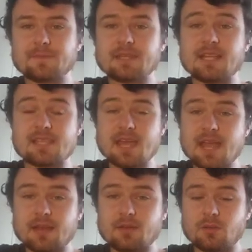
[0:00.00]

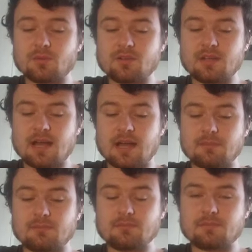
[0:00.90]
I'm
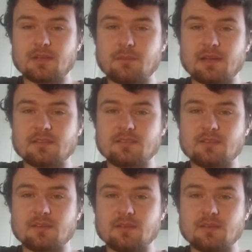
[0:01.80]
gonna get back into
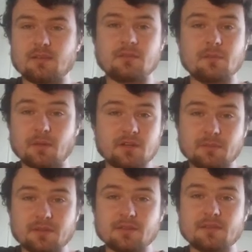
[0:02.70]
the
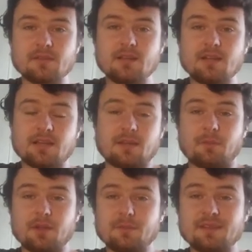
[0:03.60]
bodybuilding. And yeah,
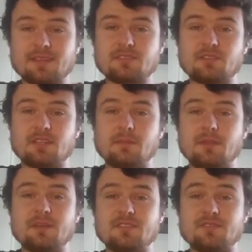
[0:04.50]
bodybuilding isn't gonna give me the
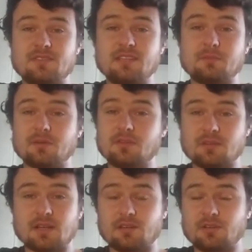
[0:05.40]
best physique, but I don't
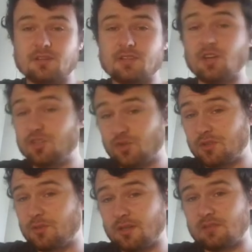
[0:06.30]
care. I enjoy
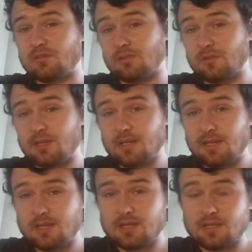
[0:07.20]
doing it. So
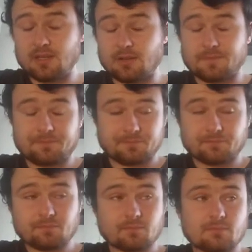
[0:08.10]

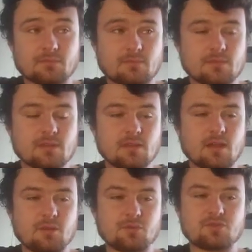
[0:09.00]

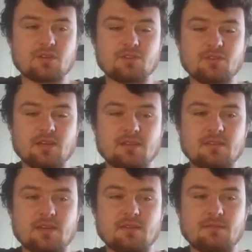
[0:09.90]
I'd much rather do that
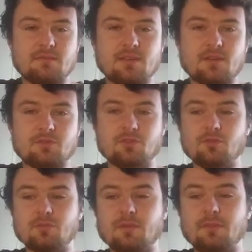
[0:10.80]
than
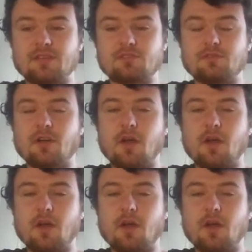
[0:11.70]
do a mix of